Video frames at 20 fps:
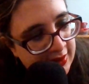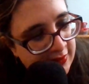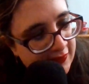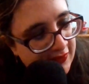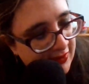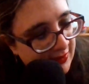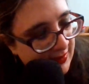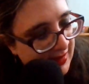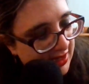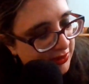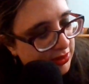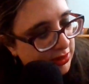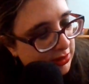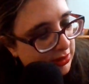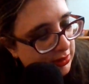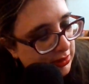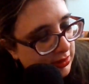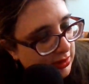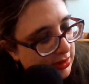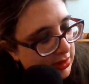
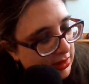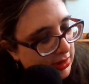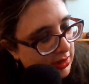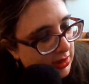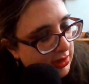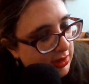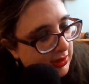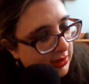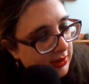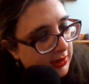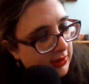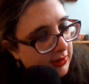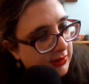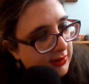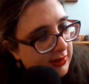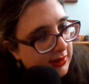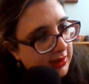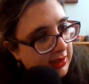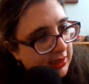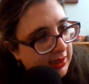information
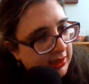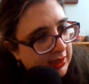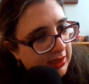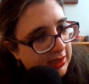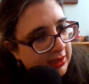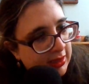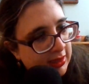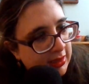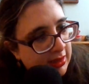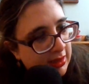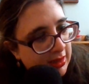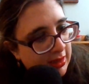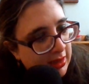that I needed.